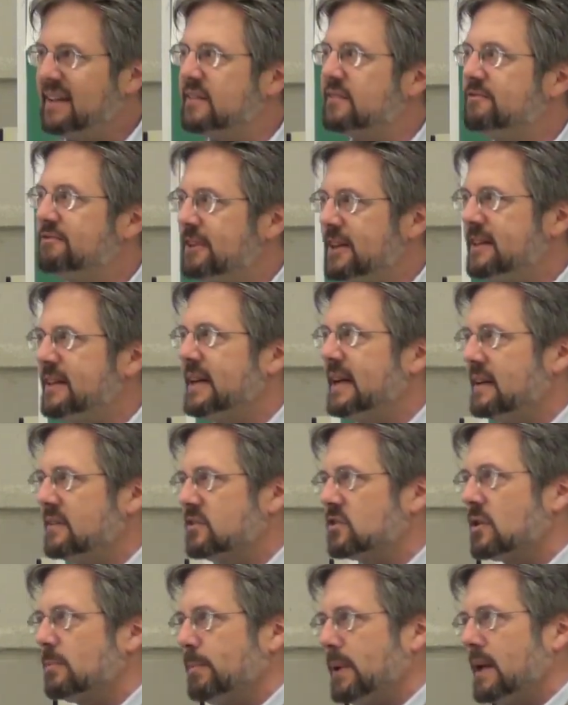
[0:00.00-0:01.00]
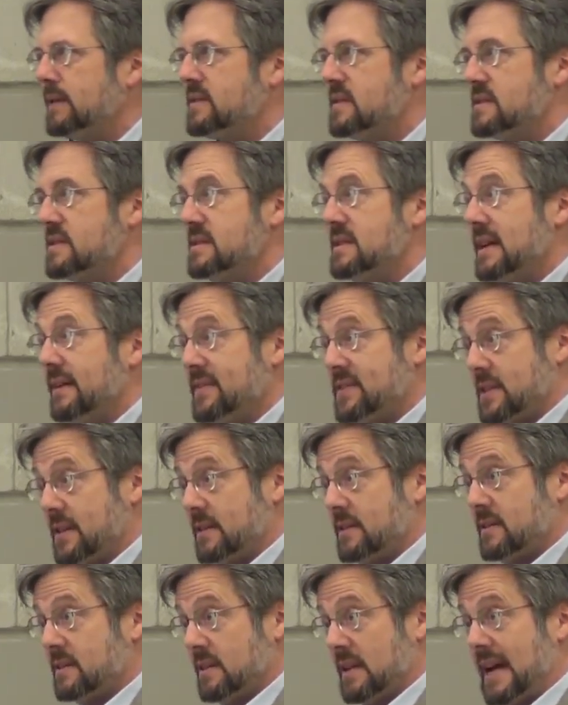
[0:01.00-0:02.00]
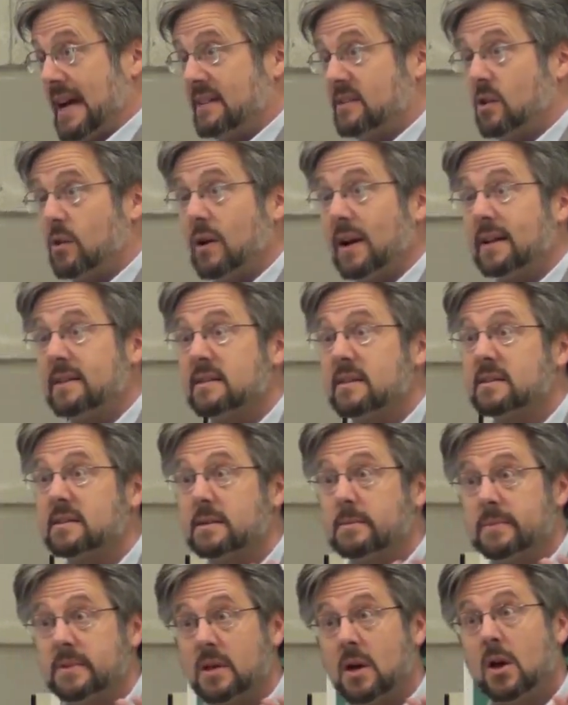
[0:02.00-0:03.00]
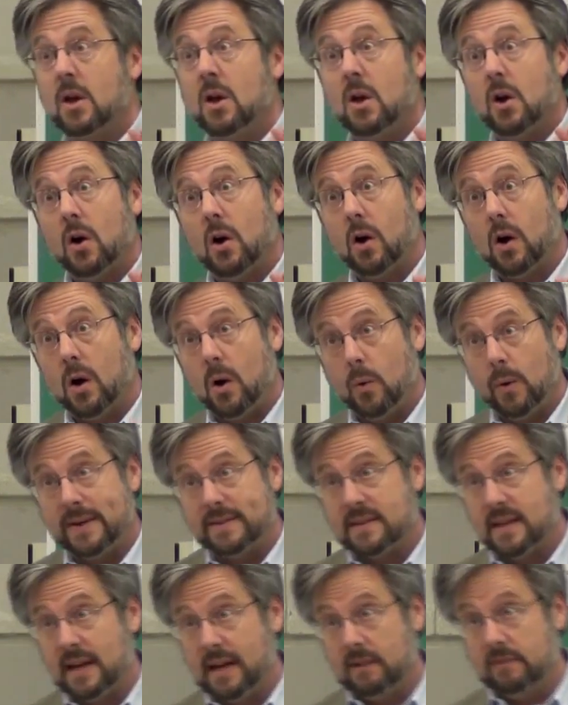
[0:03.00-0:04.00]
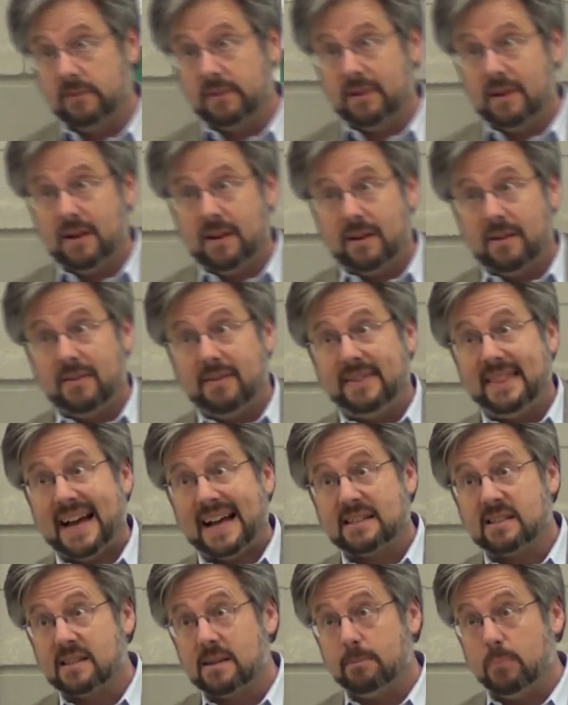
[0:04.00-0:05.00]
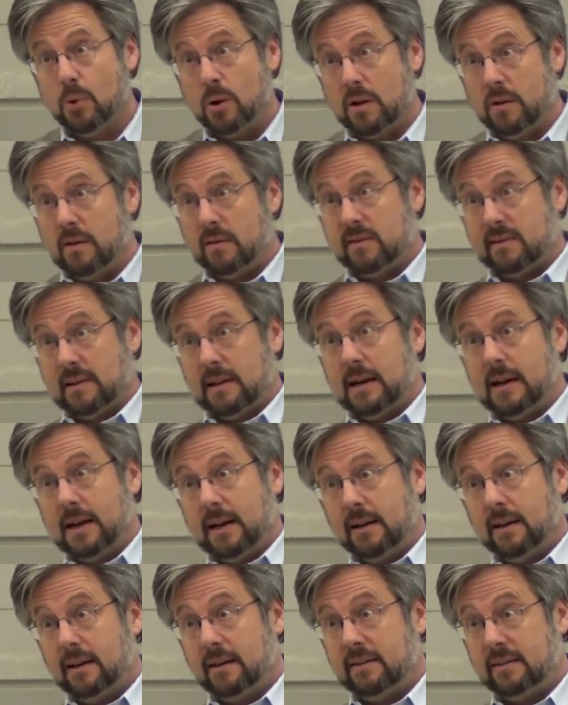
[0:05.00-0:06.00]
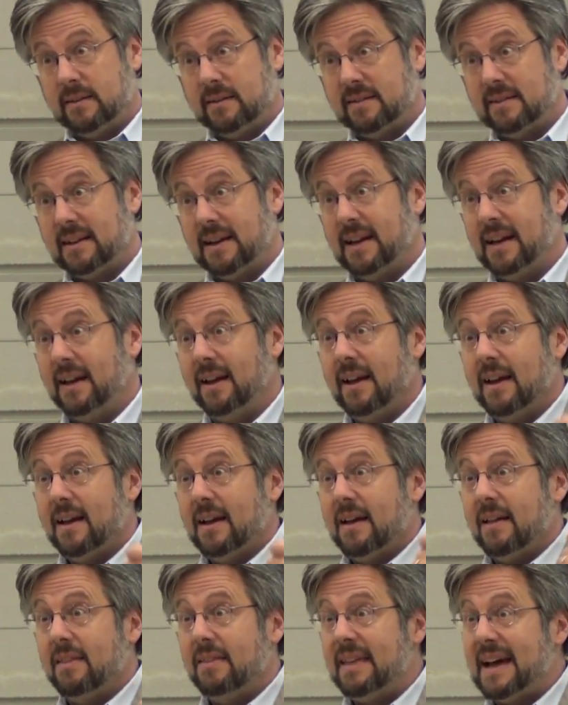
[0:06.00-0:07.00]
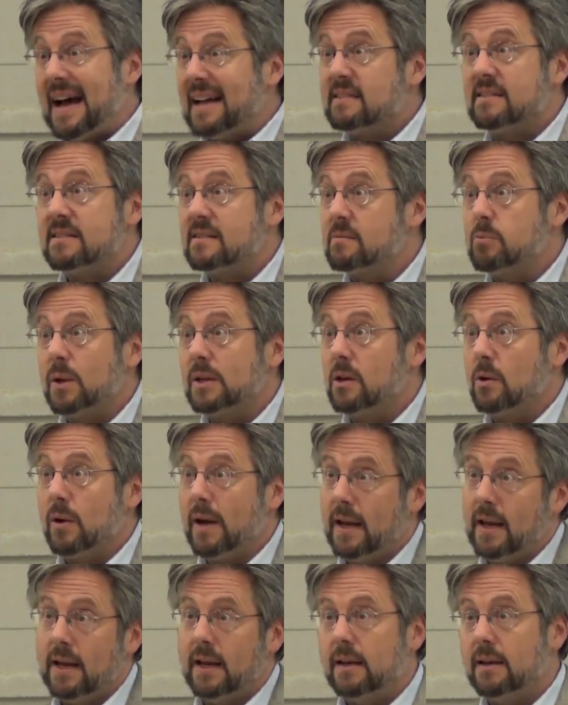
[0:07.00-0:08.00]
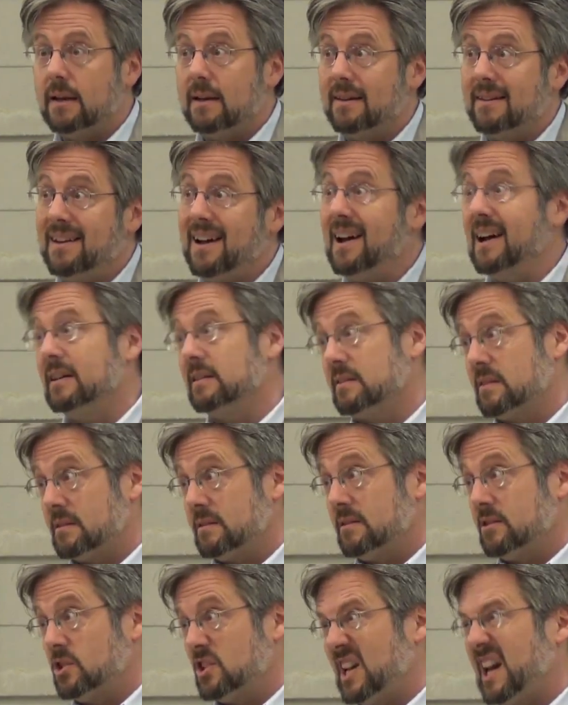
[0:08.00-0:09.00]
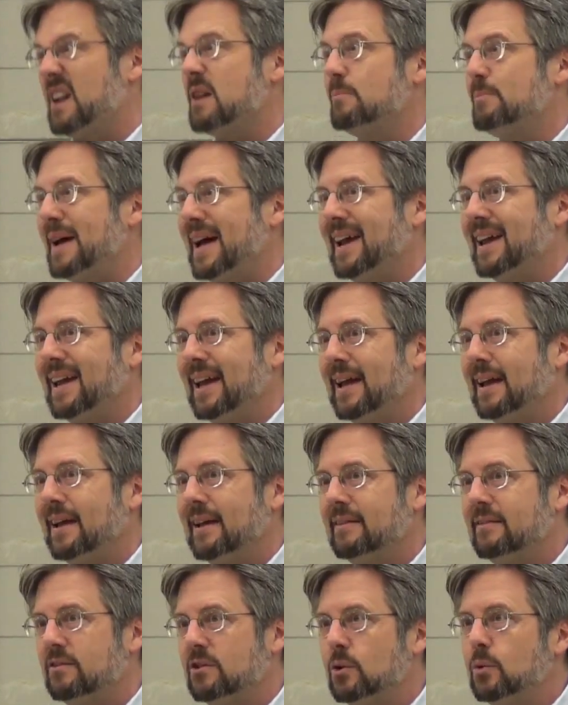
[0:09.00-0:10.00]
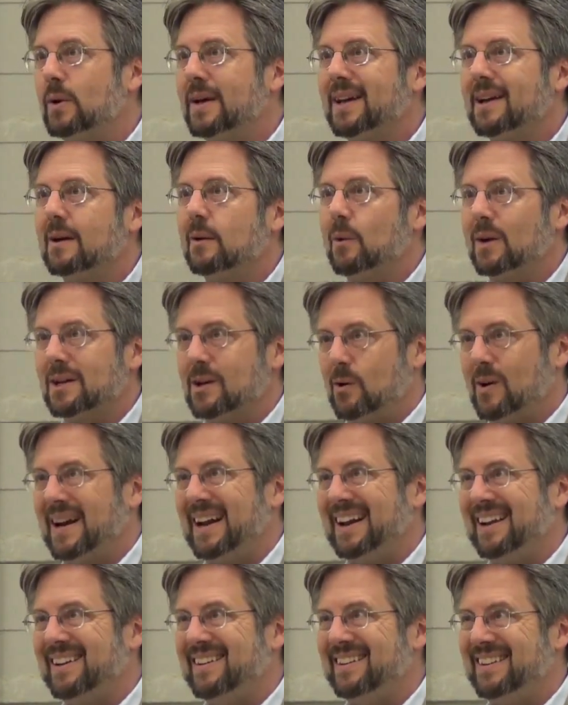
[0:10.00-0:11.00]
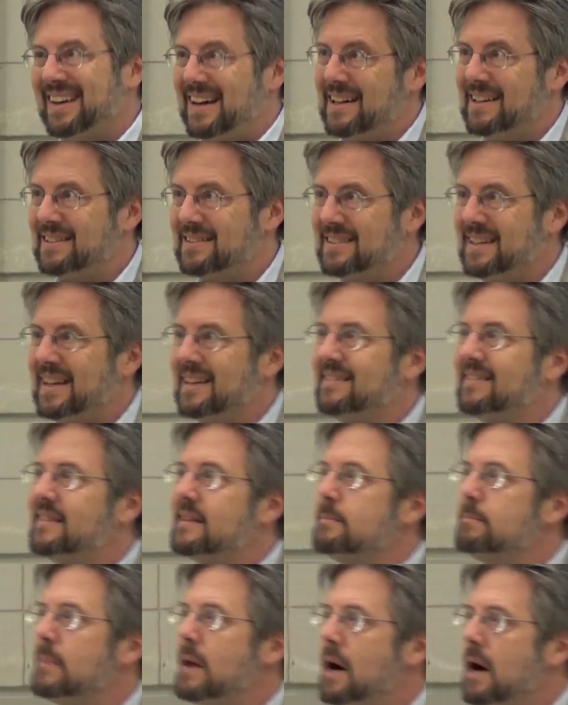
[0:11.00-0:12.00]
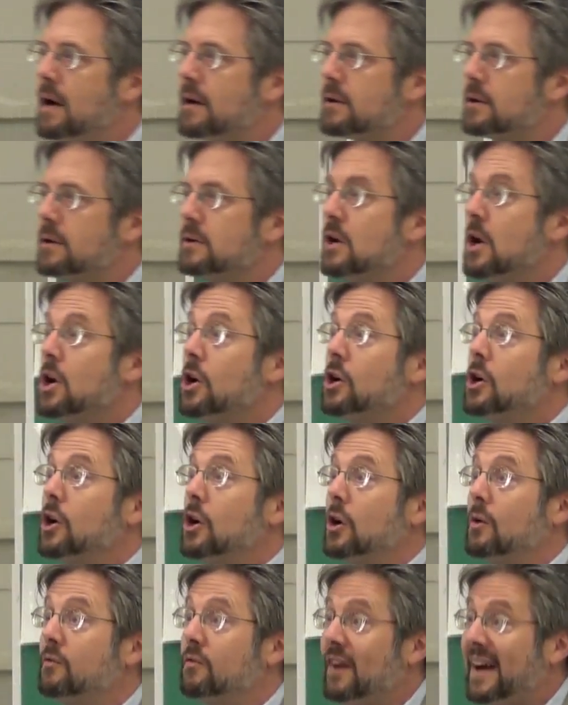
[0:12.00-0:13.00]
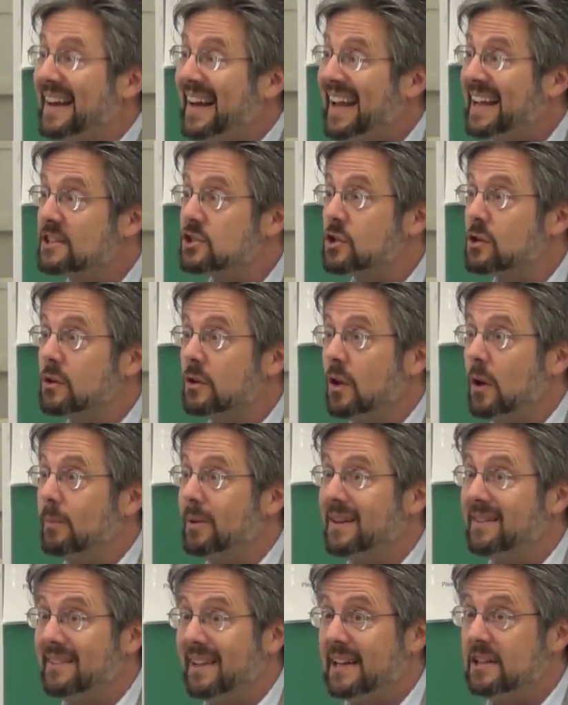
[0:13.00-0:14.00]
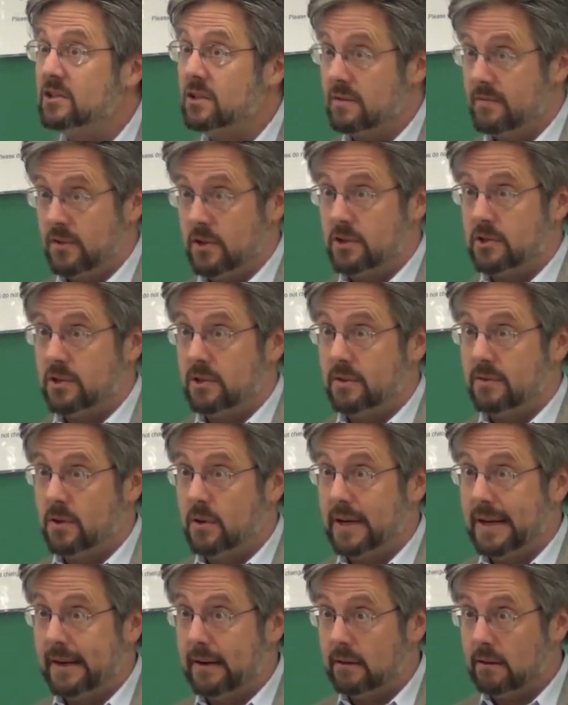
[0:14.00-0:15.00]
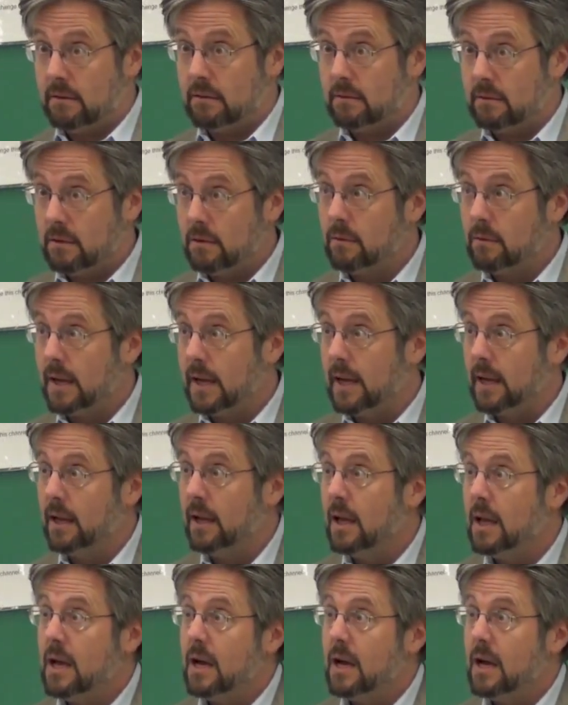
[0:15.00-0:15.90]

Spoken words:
It's funding surpluses and deficits, as credit systems always have. That's the point of this slide. It's to say, that's what credit does. Shadow banking is doing what credit does. It's the modern financial globalization version of credit. Okay?